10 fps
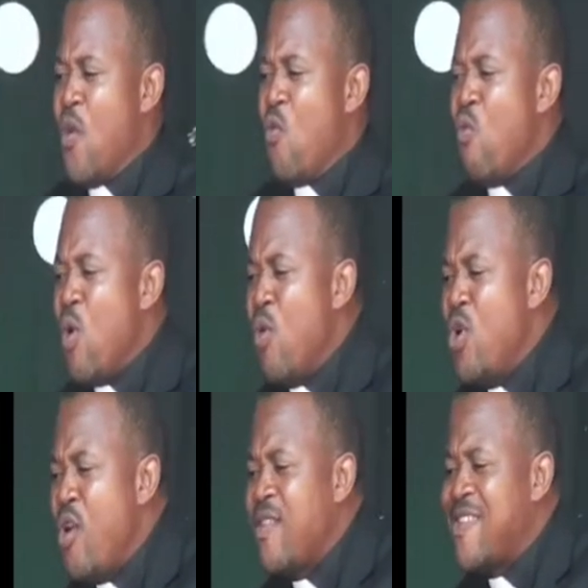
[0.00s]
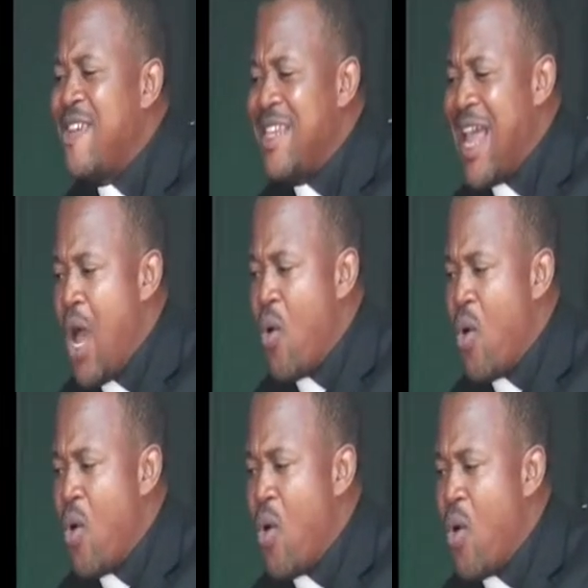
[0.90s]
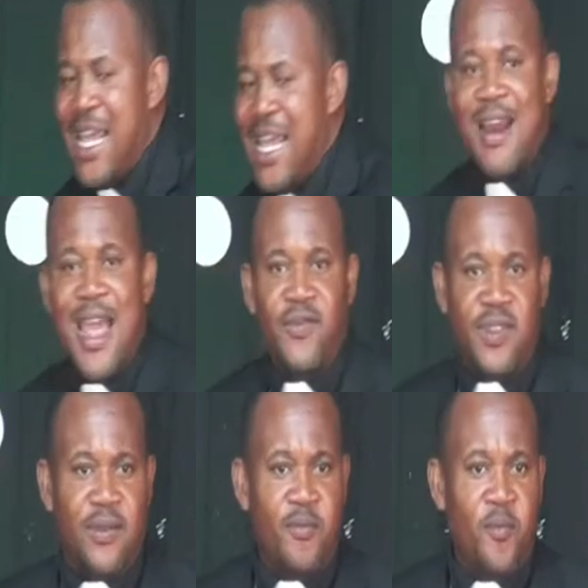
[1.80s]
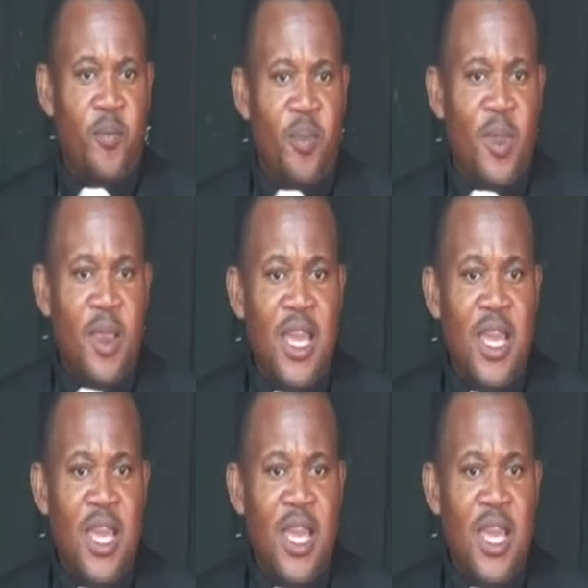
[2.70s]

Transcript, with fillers: We will not sit down until he arrives. His